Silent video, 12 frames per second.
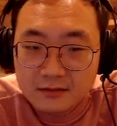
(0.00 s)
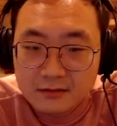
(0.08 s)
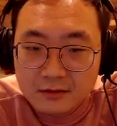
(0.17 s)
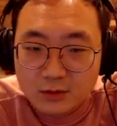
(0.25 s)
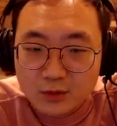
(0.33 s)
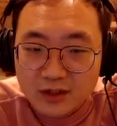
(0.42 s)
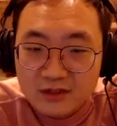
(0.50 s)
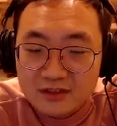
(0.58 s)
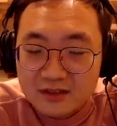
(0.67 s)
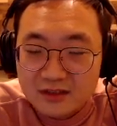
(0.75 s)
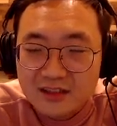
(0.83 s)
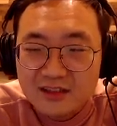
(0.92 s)
wields a
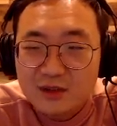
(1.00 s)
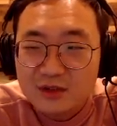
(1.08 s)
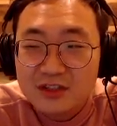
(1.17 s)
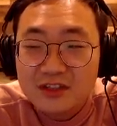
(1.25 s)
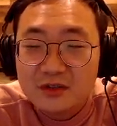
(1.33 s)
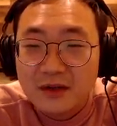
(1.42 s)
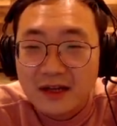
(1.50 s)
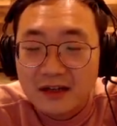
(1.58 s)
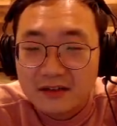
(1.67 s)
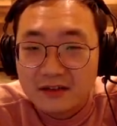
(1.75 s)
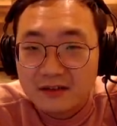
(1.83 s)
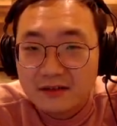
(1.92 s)
huge
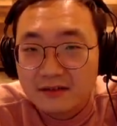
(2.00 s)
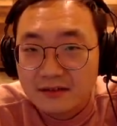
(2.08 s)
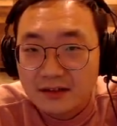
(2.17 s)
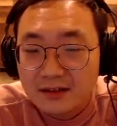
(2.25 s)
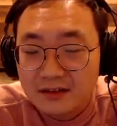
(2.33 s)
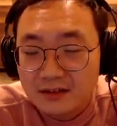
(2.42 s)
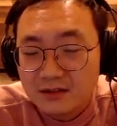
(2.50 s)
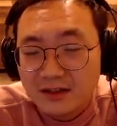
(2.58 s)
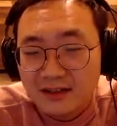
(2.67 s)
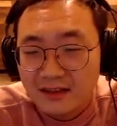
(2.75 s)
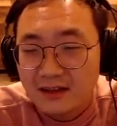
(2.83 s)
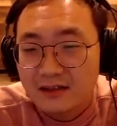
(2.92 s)
two-hander, right? You don't get
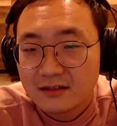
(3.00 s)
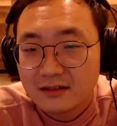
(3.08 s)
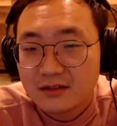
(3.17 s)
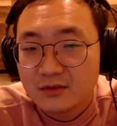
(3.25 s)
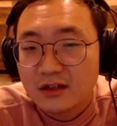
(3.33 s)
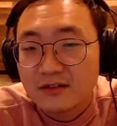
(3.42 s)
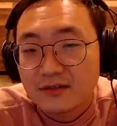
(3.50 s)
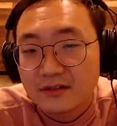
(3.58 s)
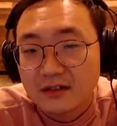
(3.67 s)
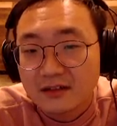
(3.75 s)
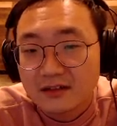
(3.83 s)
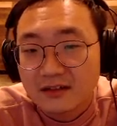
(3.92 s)
that too often
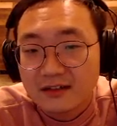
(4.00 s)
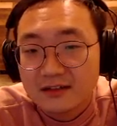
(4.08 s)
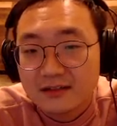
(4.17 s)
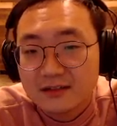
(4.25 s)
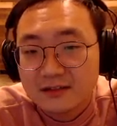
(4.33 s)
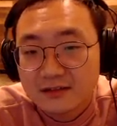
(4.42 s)
on Alliance.